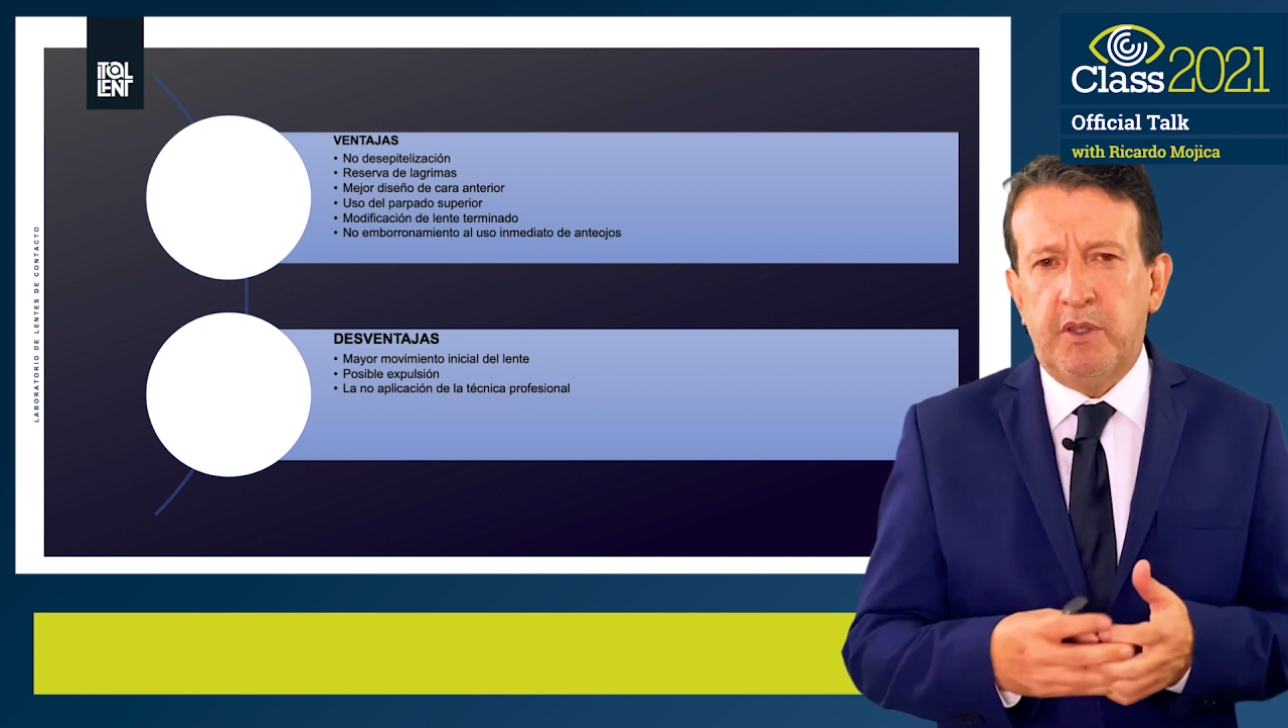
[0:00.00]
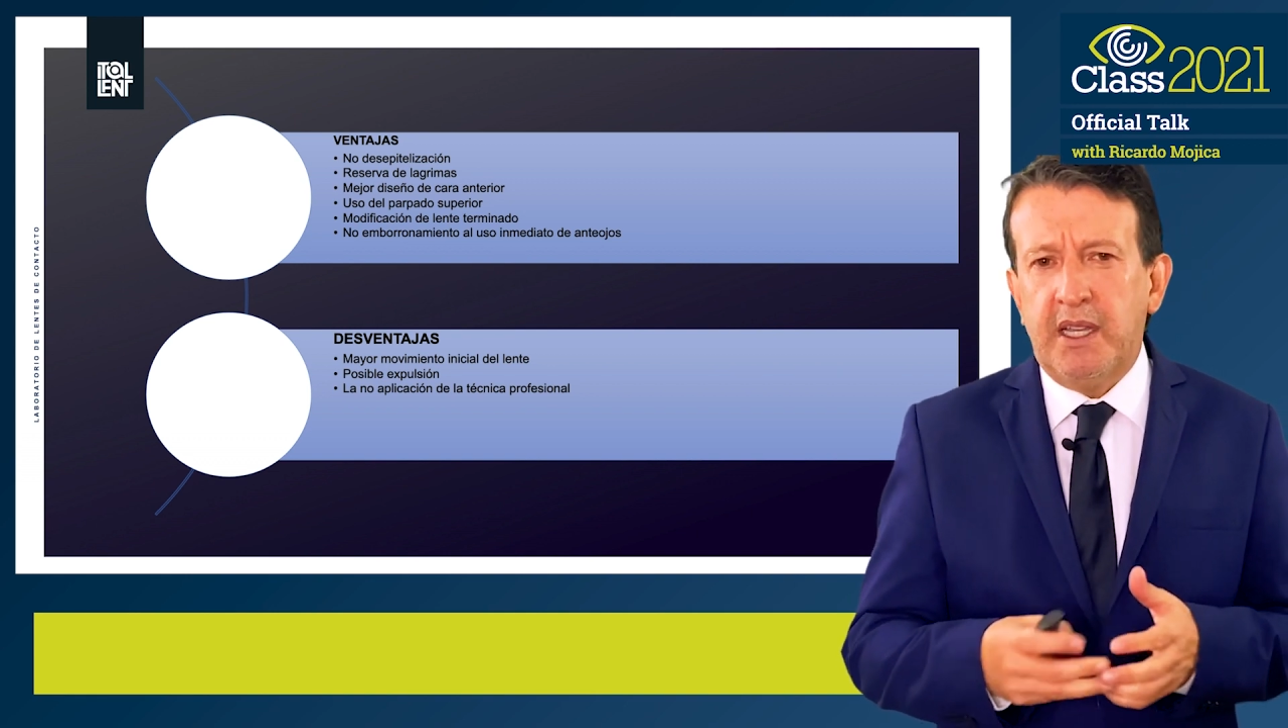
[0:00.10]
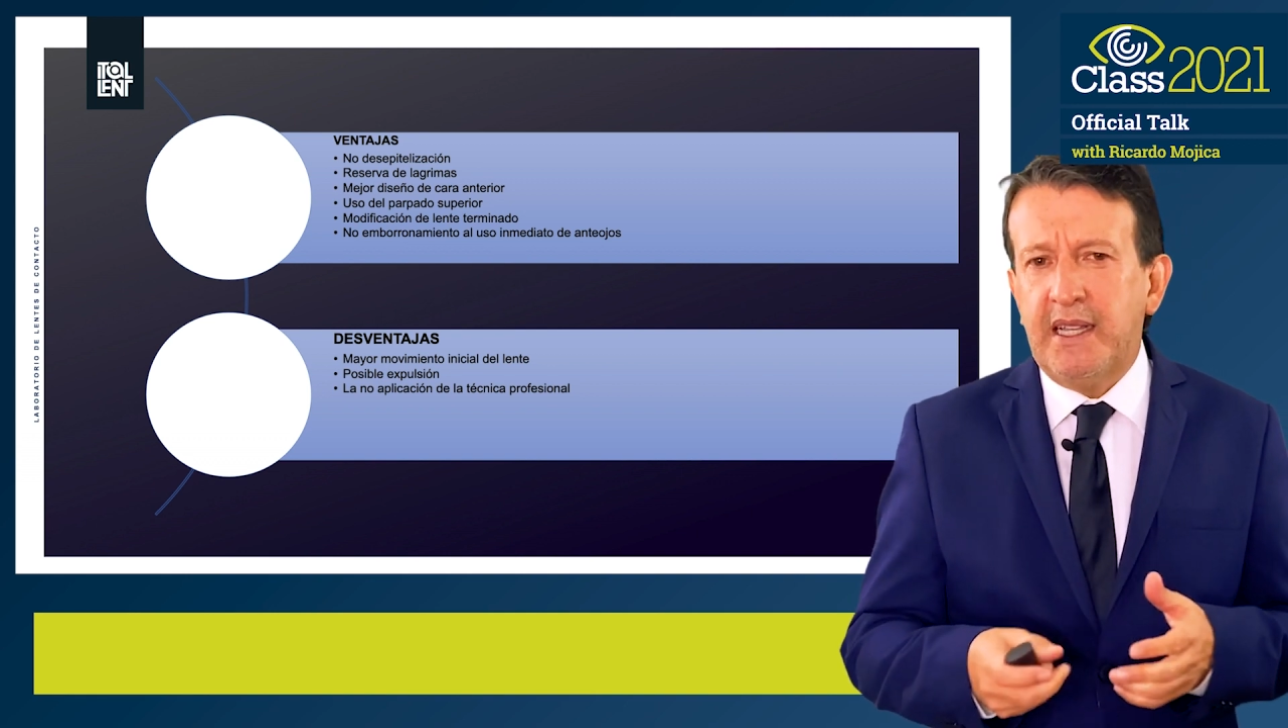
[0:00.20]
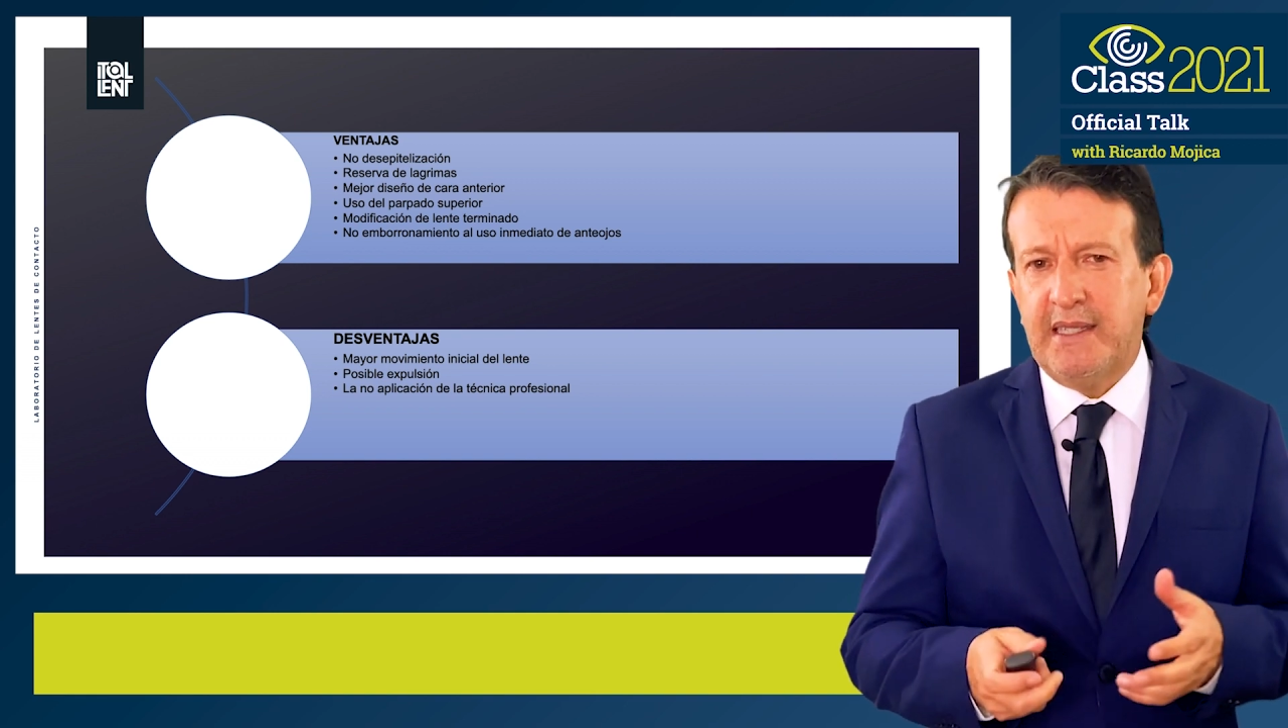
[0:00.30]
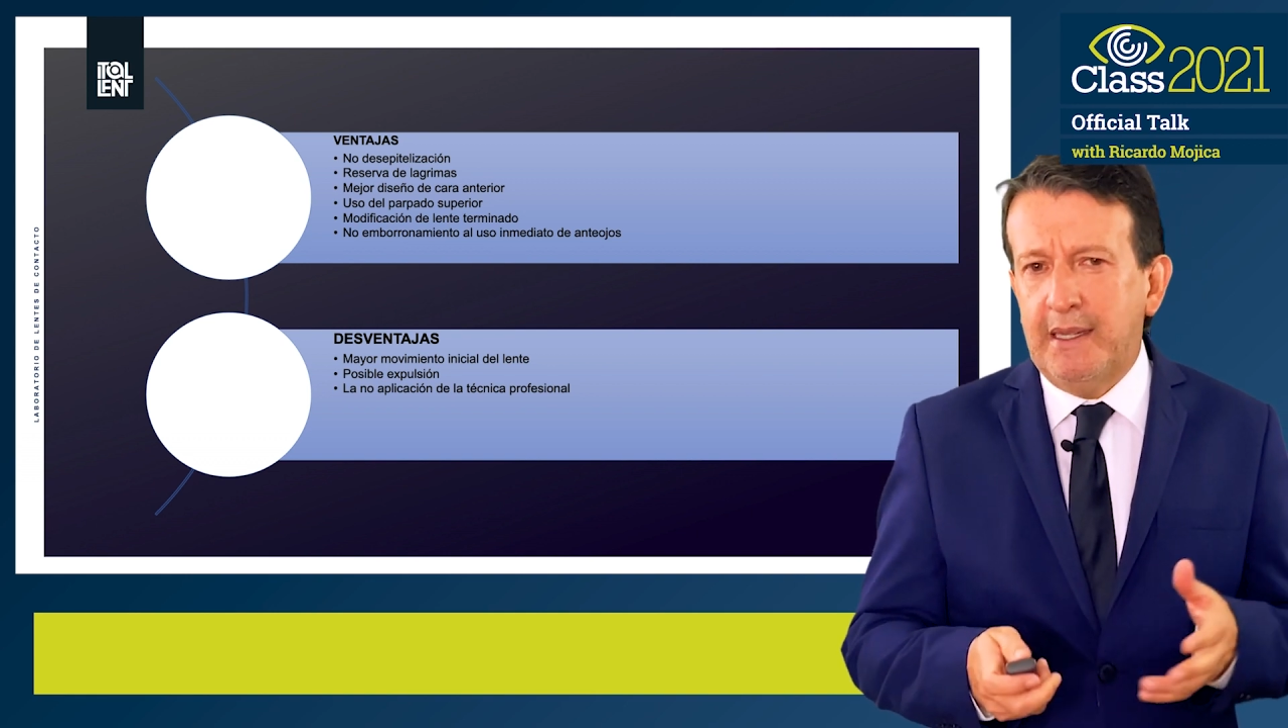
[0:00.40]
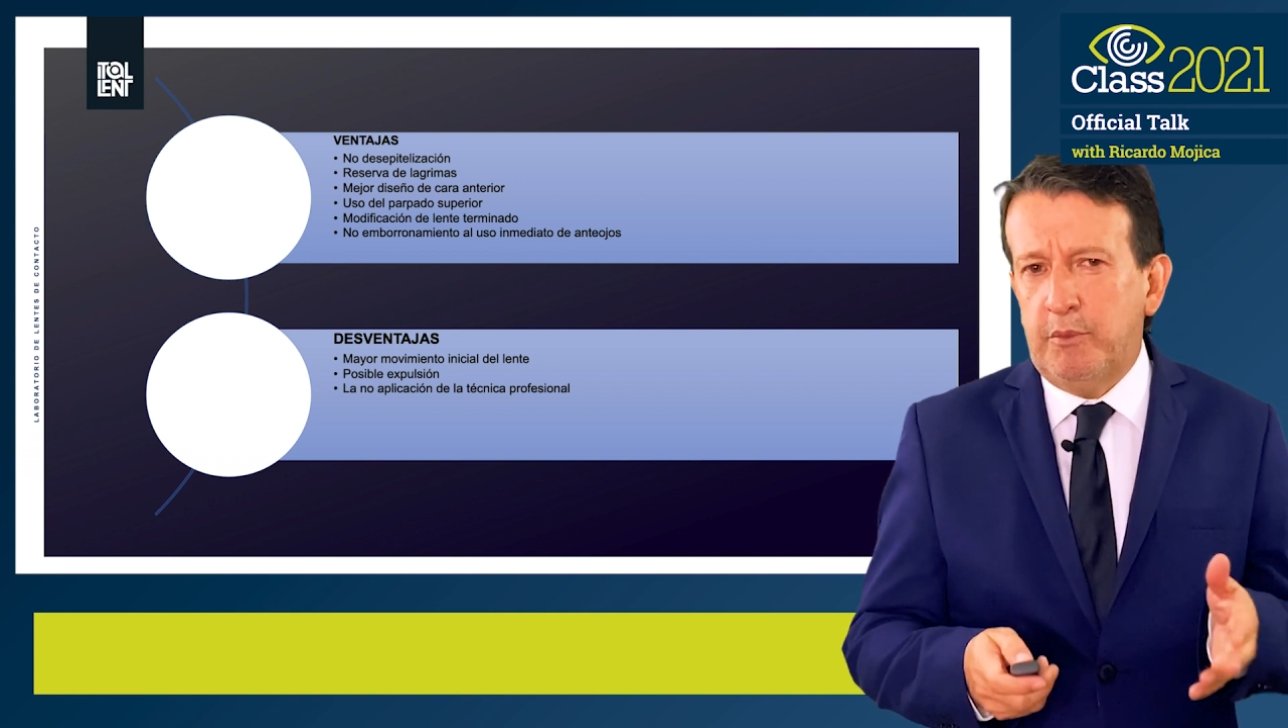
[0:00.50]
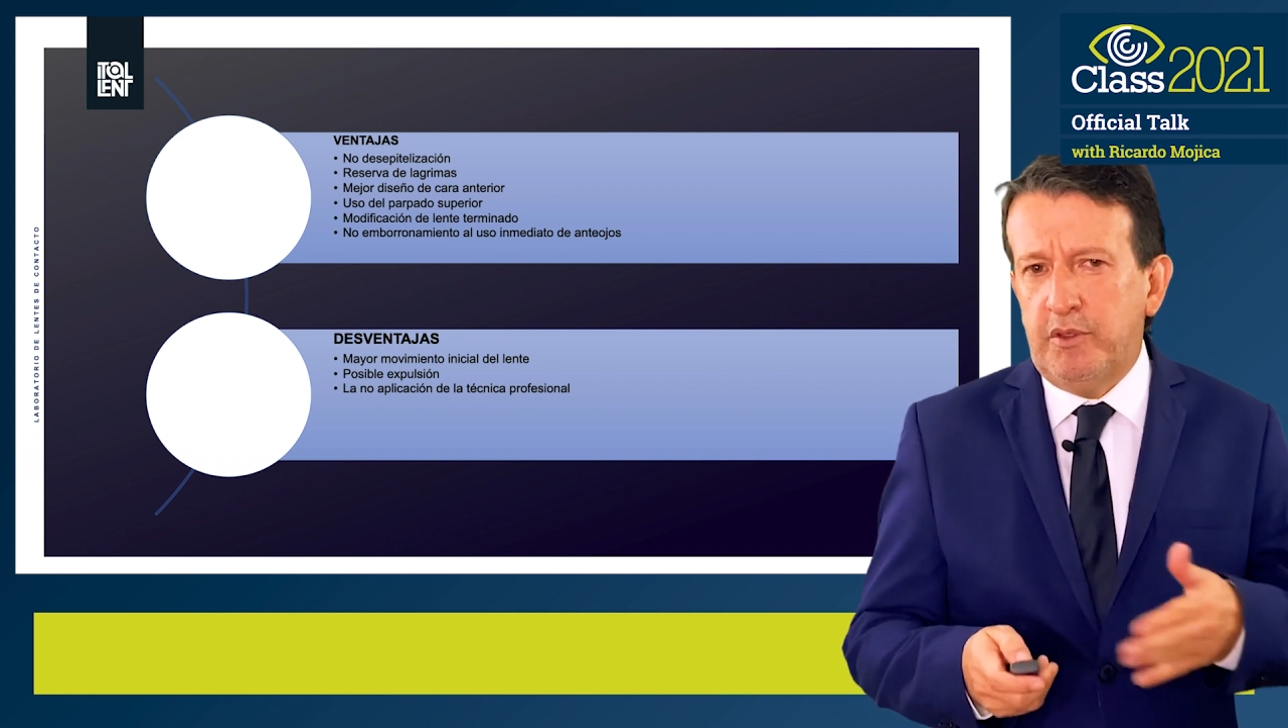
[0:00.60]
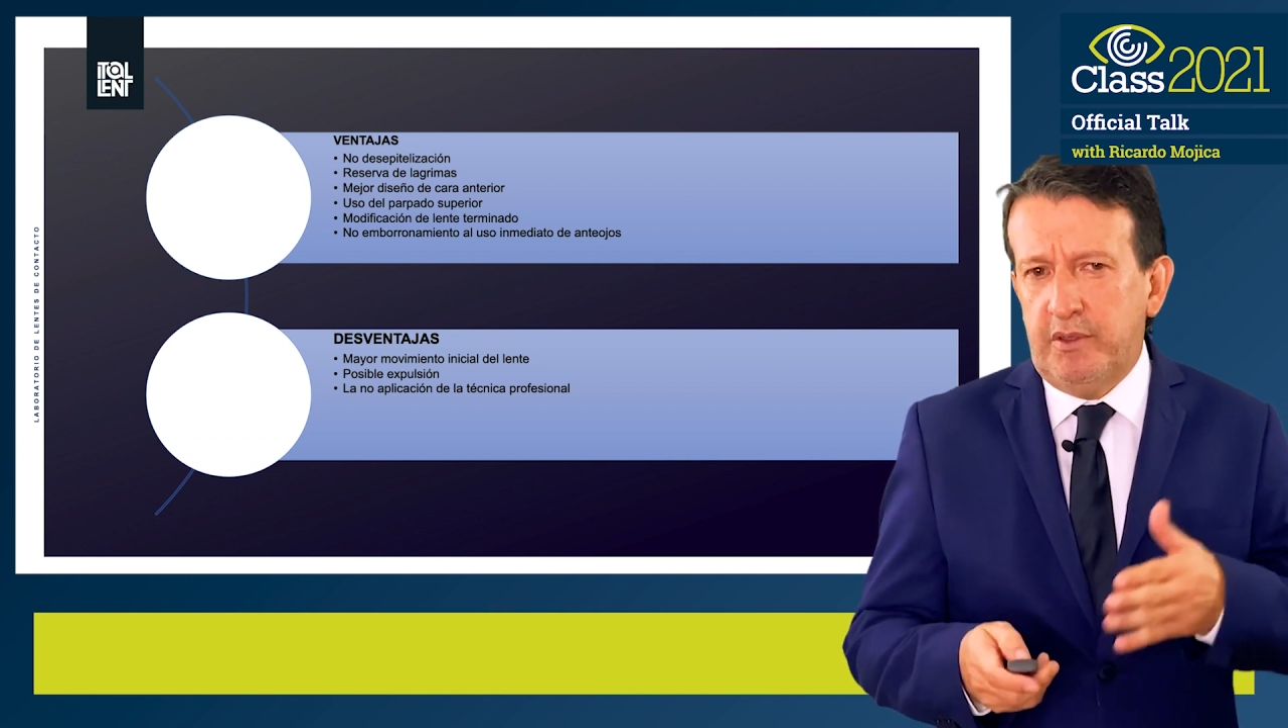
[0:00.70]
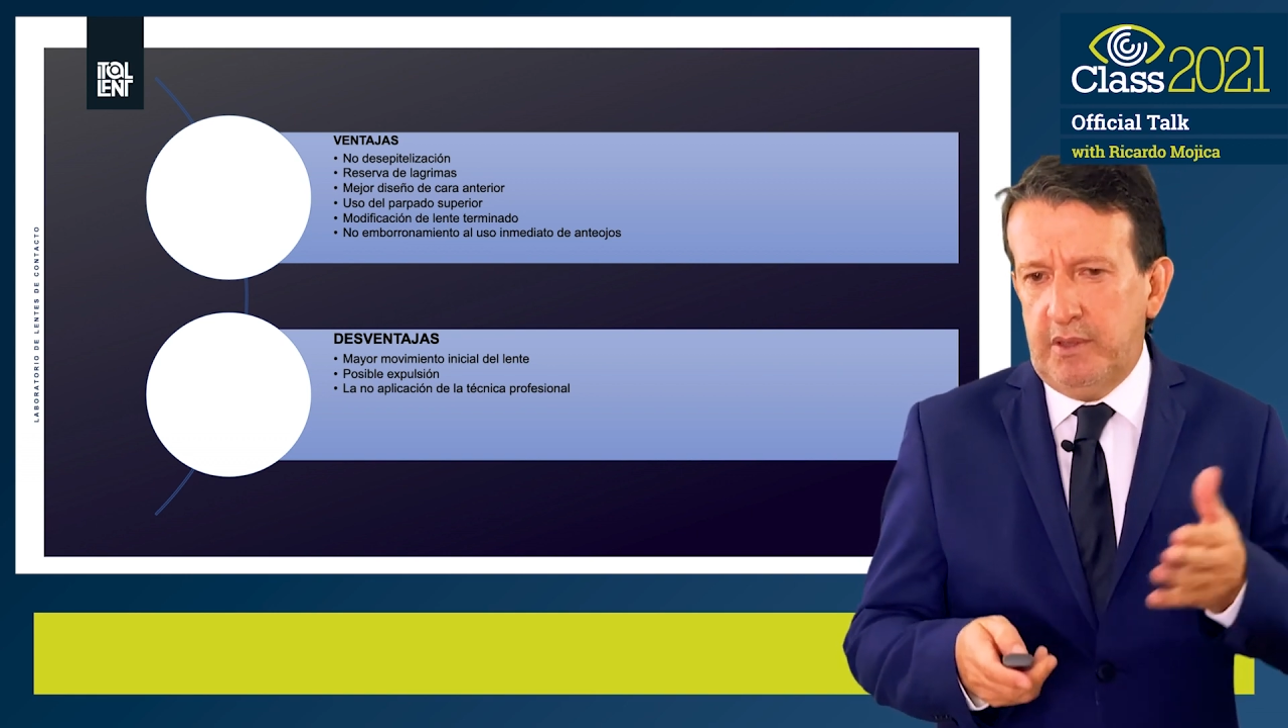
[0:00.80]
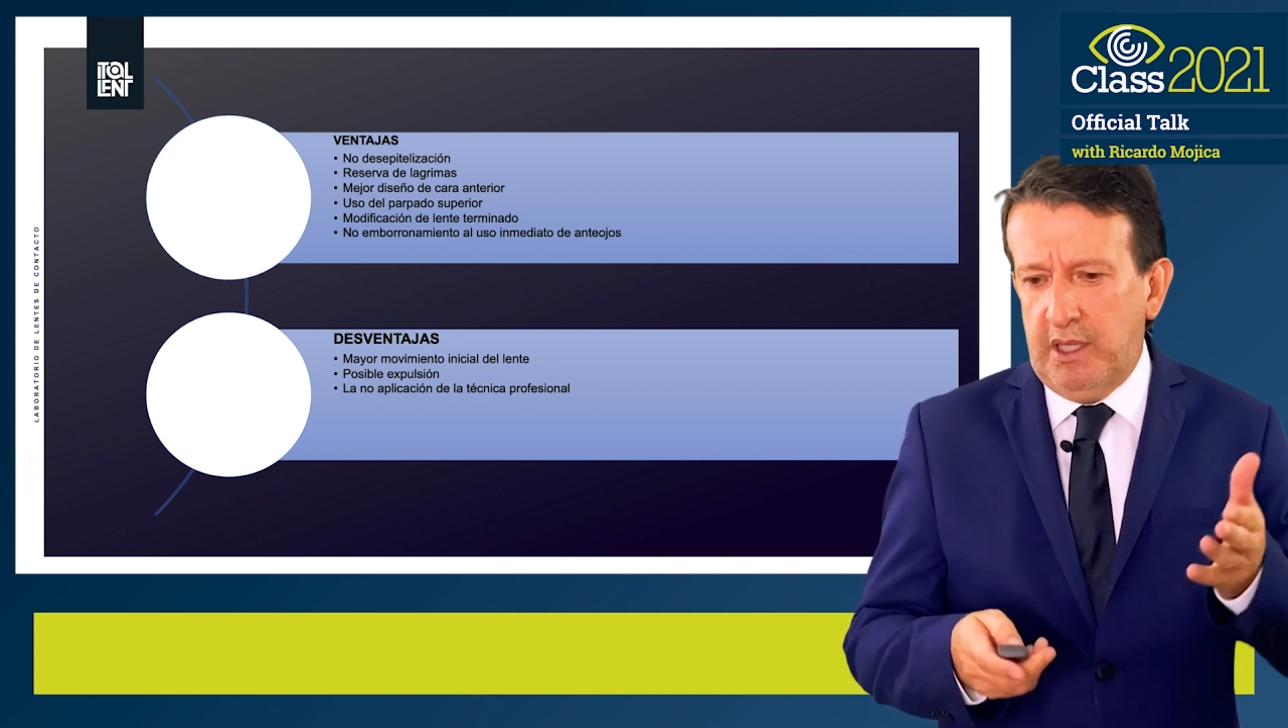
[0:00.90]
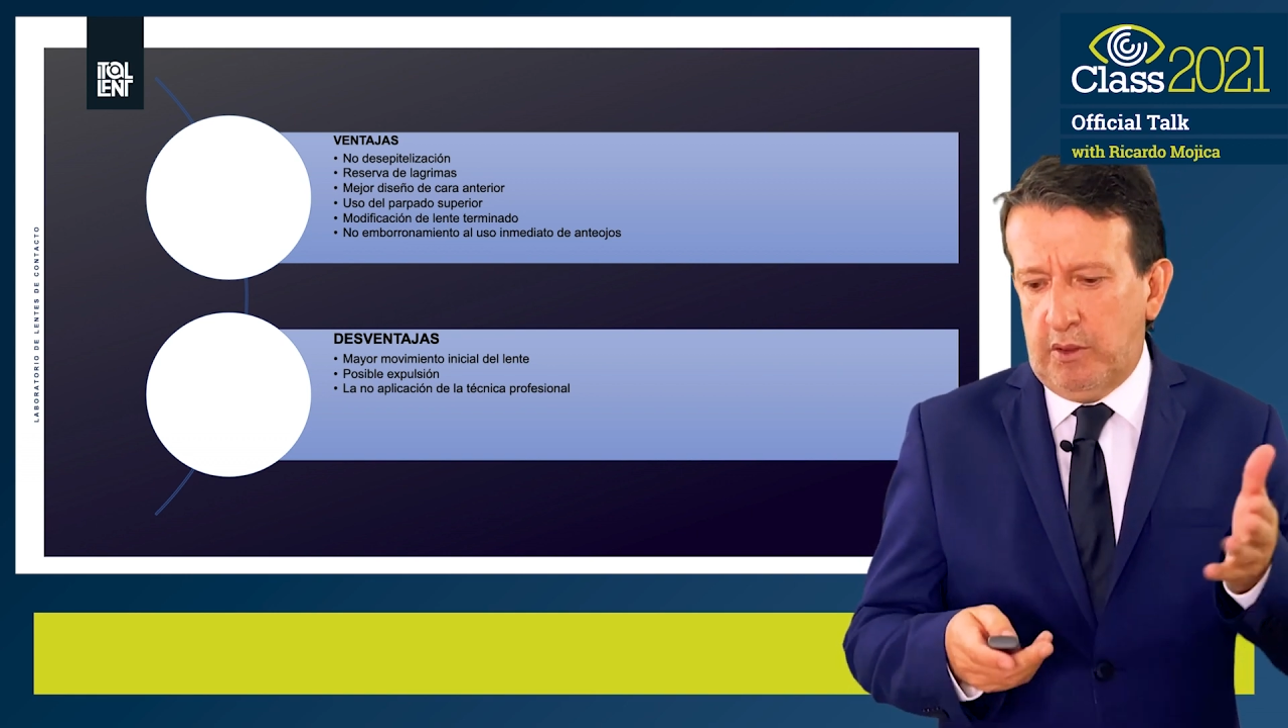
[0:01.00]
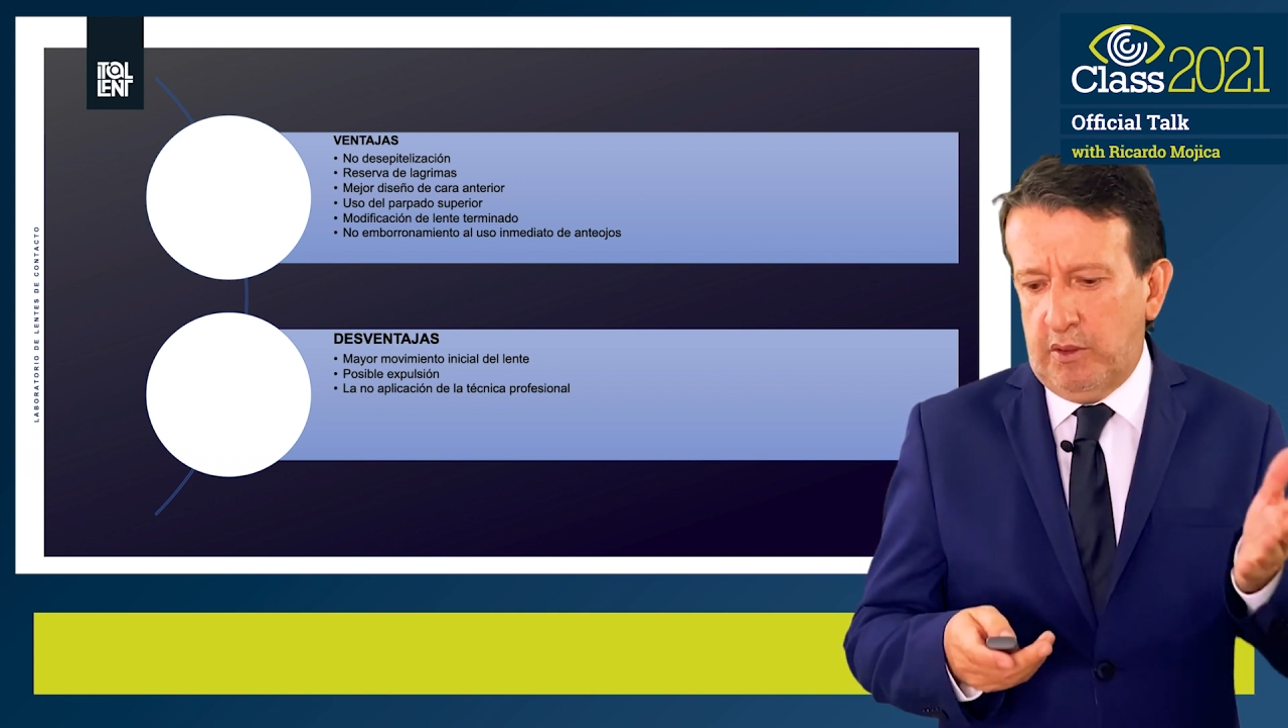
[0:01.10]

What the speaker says: very difficult,